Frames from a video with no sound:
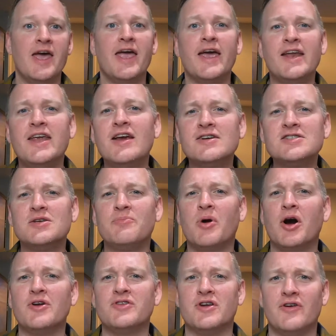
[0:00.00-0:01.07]
And here's the
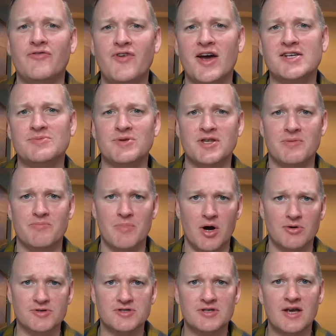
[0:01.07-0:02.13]
part that affects me the
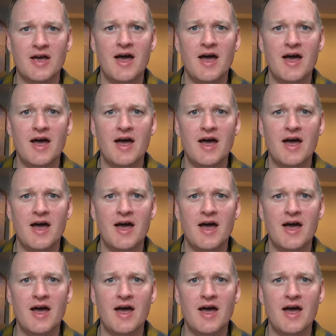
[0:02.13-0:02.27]
most.